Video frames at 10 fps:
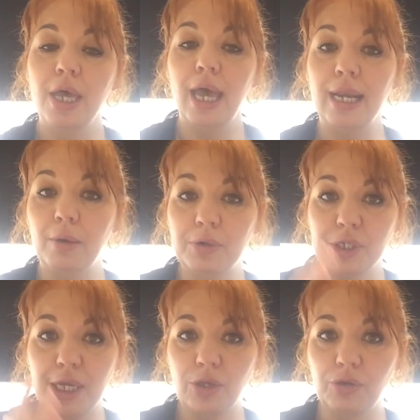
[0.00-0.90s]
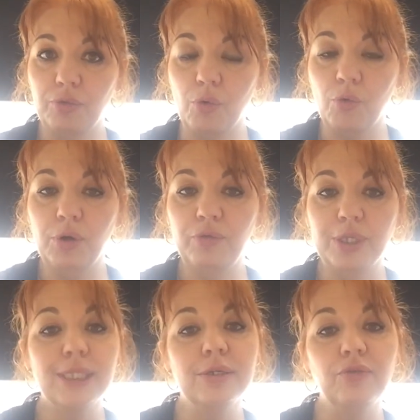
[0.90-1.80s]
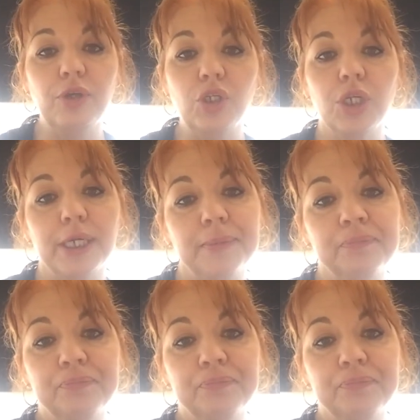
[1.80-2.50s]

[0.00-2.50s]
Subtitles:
And I will take you through all of this individually.